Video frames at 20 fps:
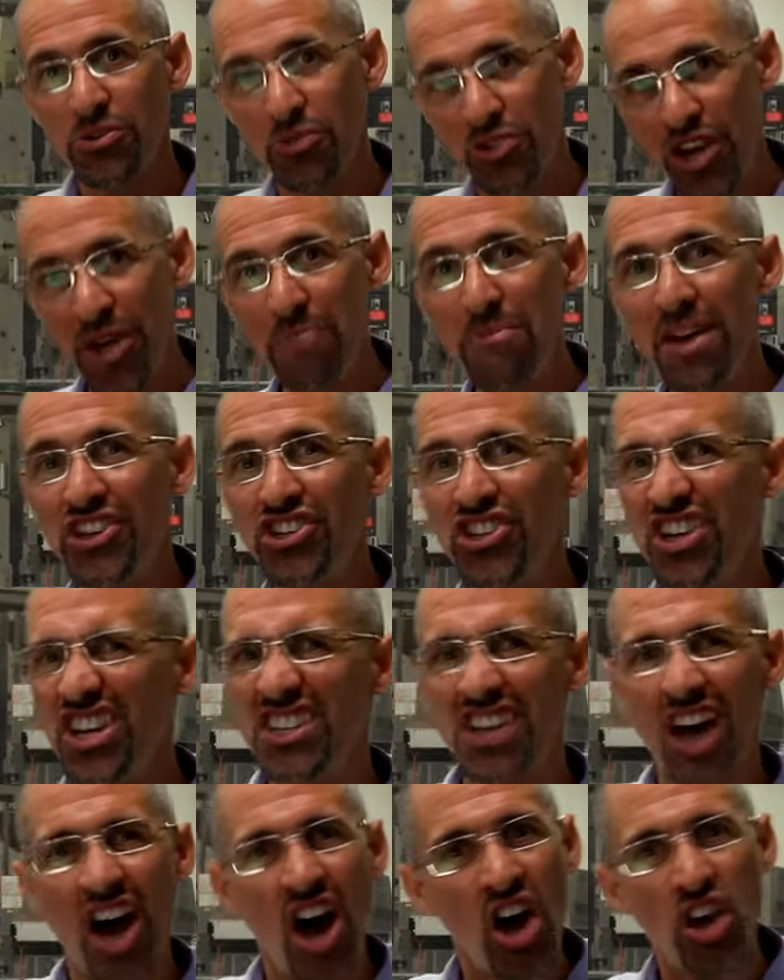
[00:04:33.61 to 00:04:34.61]
which I mentioned is
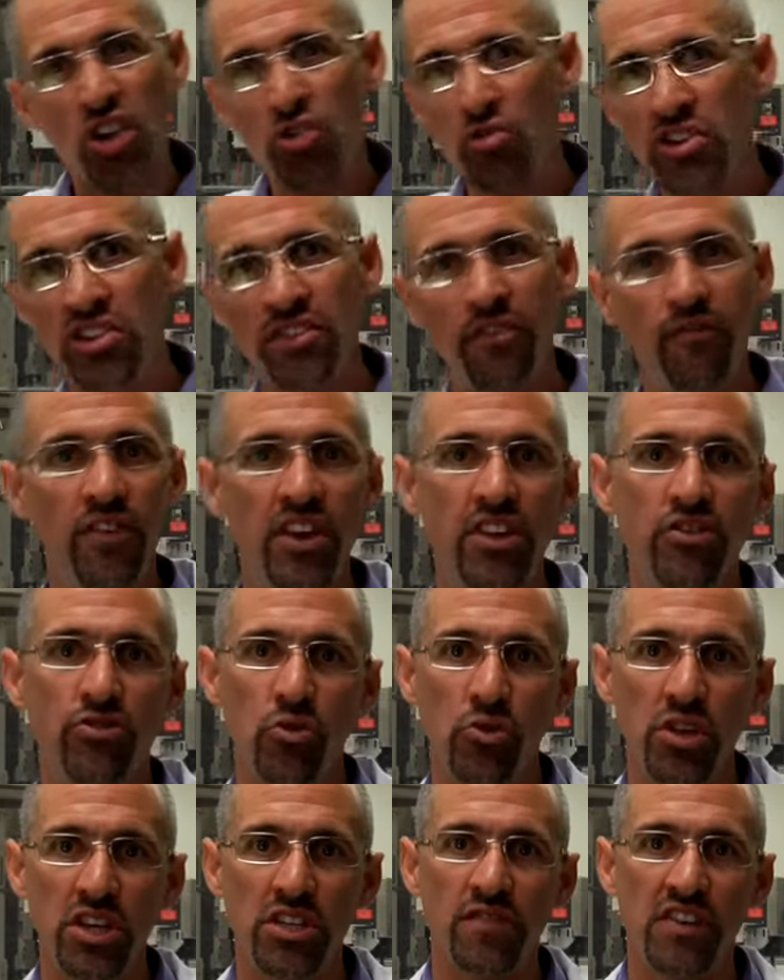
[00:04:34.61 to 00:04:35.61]
hundreds of feet
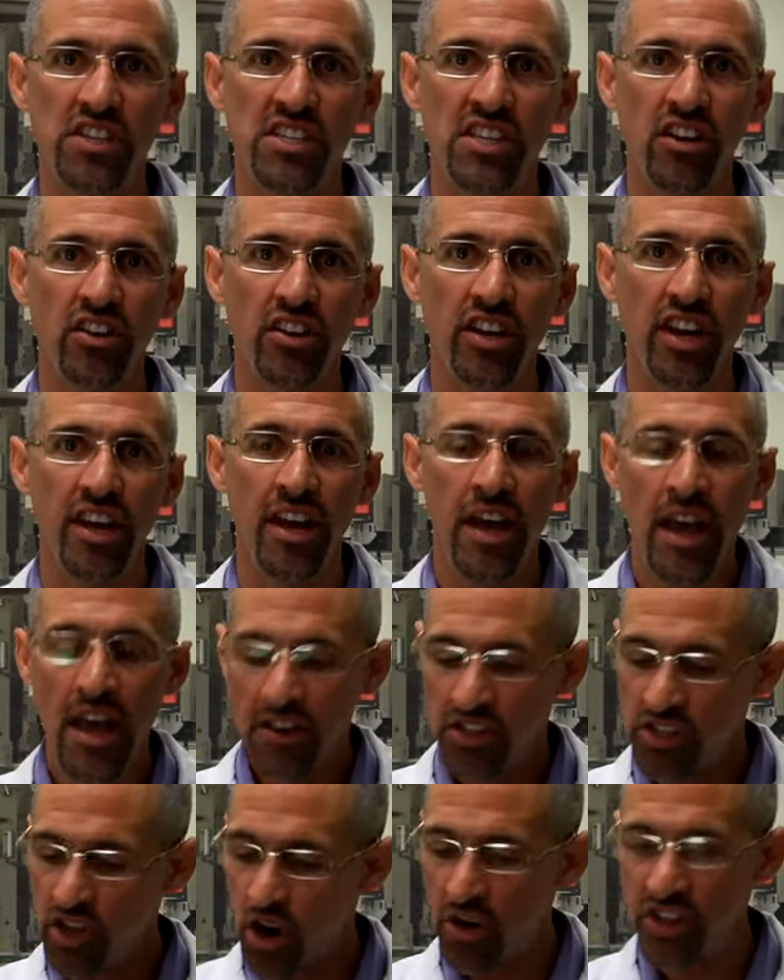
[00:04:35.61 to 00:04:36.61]
through this facility.
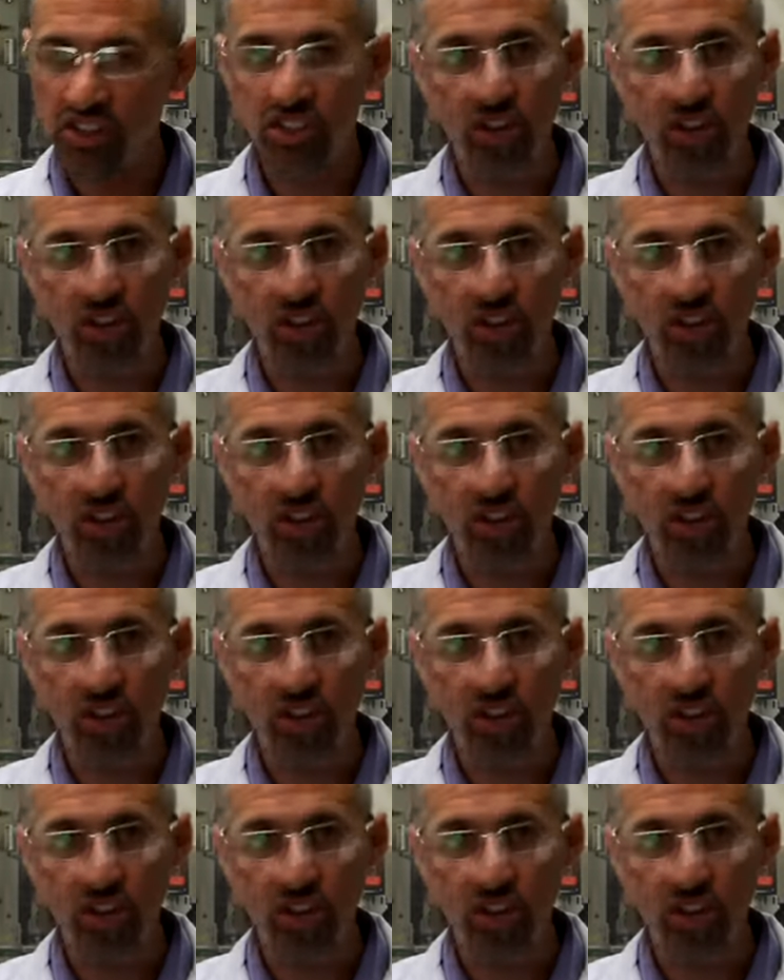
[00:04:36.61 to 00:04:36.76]
So it